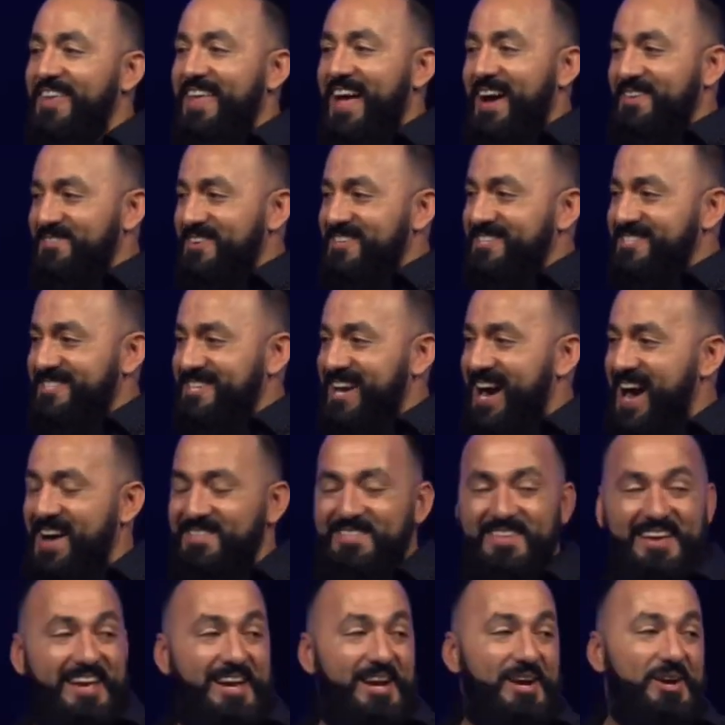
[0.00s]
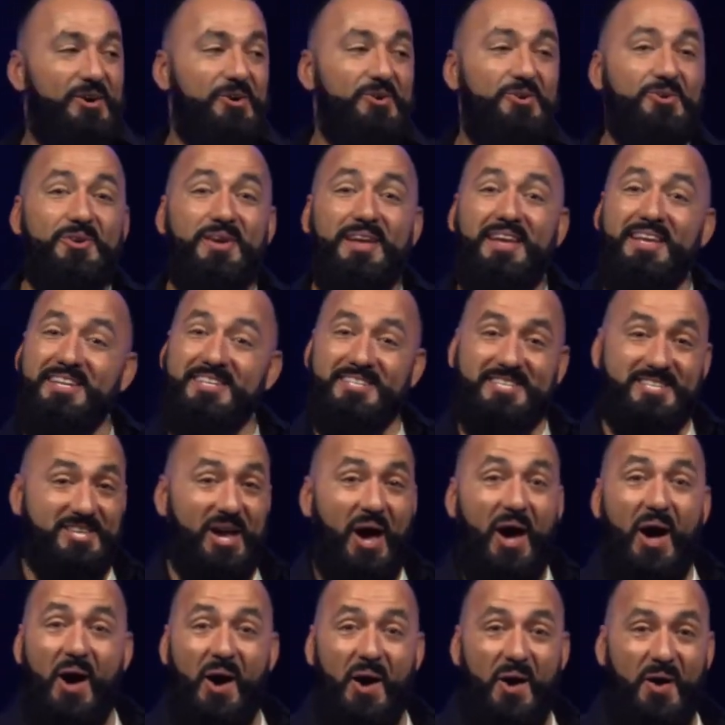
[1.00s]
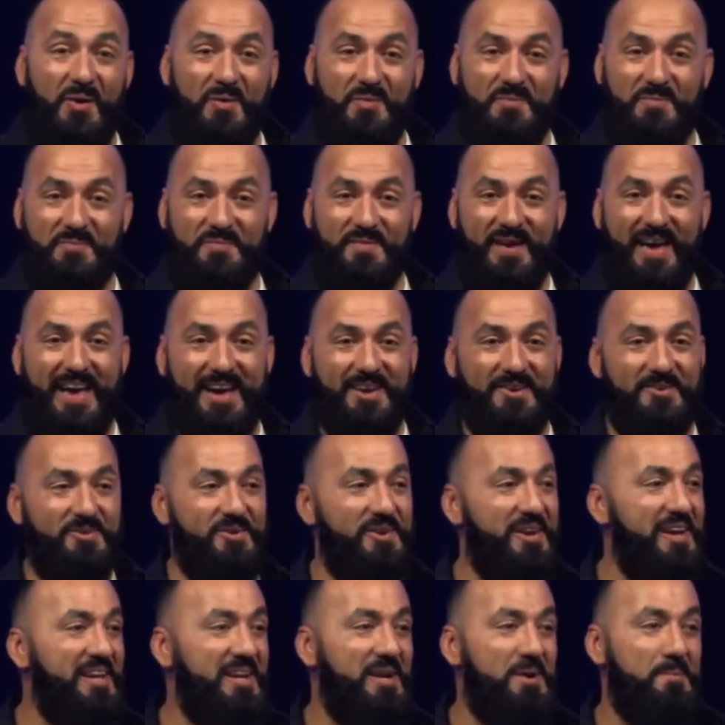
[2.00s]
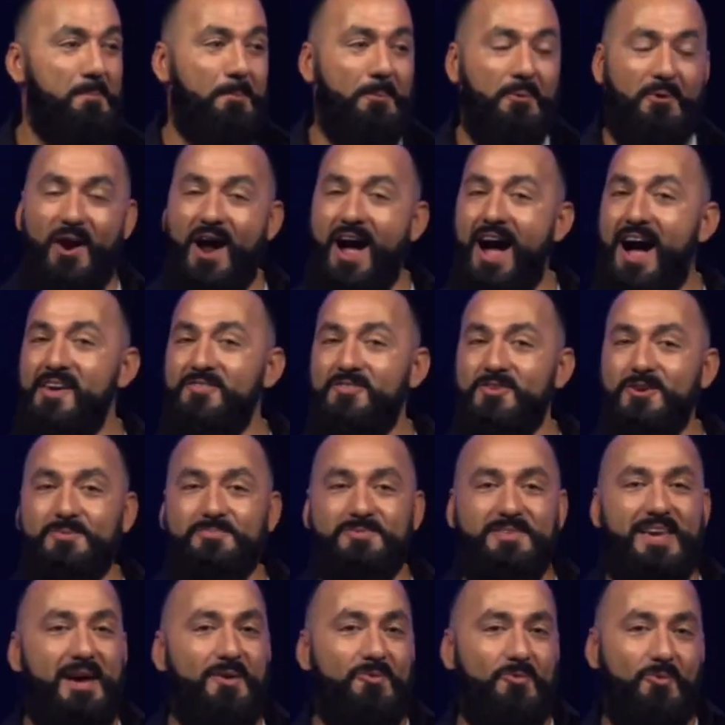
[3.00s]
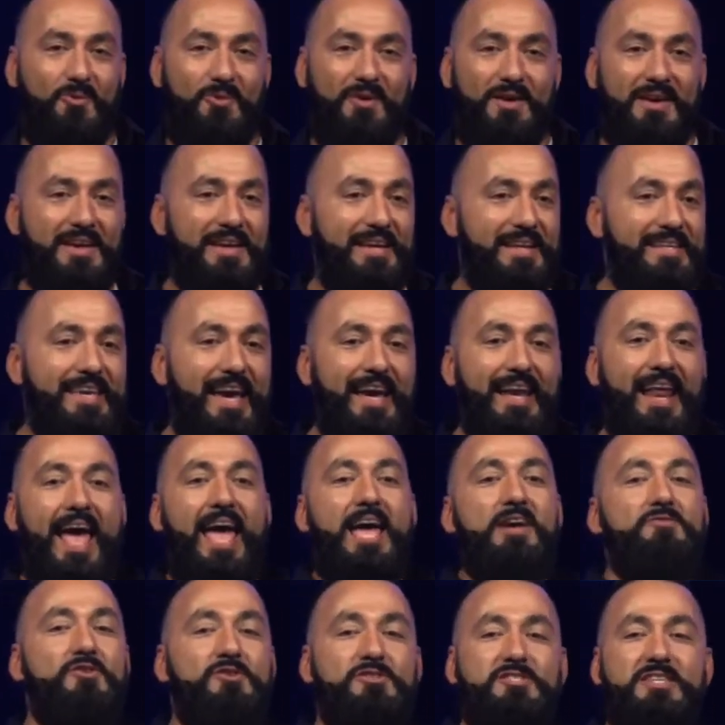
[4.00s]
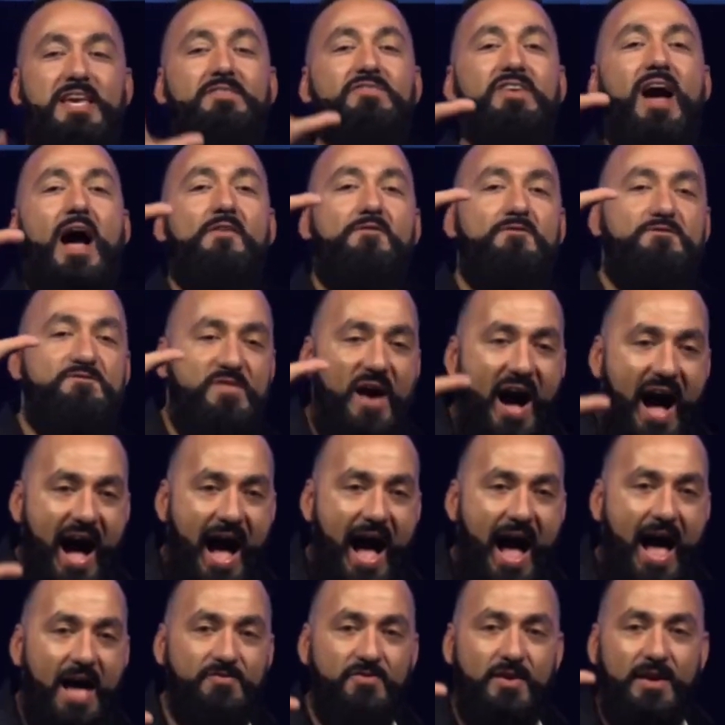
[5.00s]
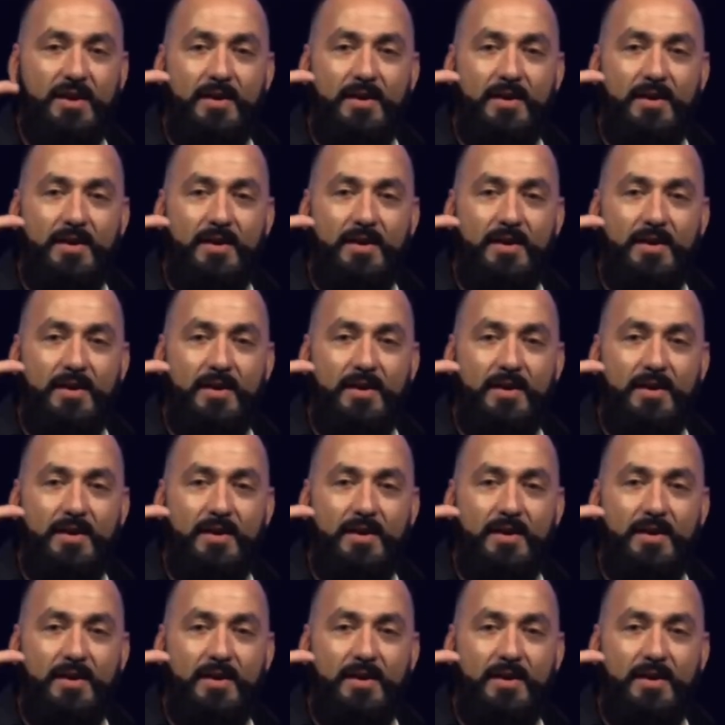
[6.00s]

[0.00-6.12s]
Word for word: that much time, read a psalm, man. Read a proverb. Get get a verse. Give God five